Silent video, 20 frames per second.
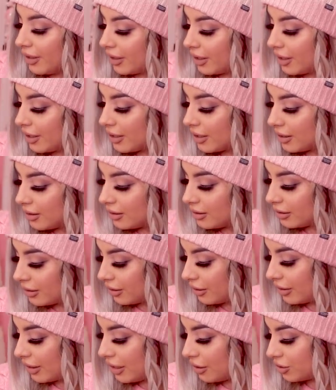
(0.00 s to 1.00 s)
their
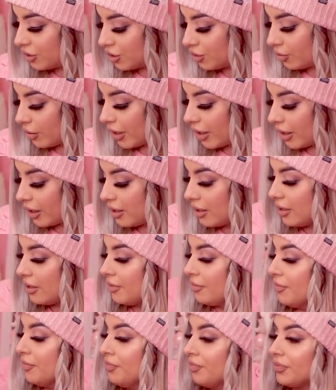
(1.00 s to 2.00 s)
their lounge wear.
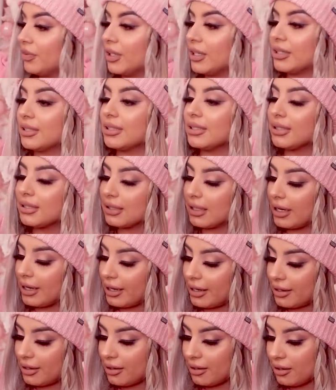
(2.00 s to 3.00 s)
This is
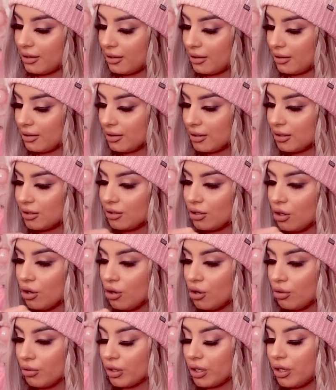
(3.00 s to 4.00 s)
like
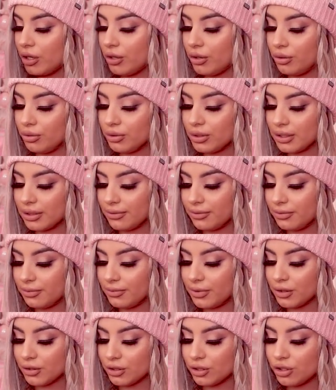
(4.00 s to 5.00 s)
so cute. It
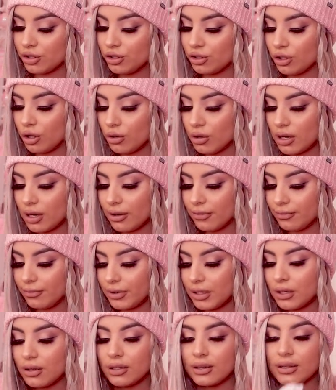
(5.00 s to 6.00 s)
feels so comfy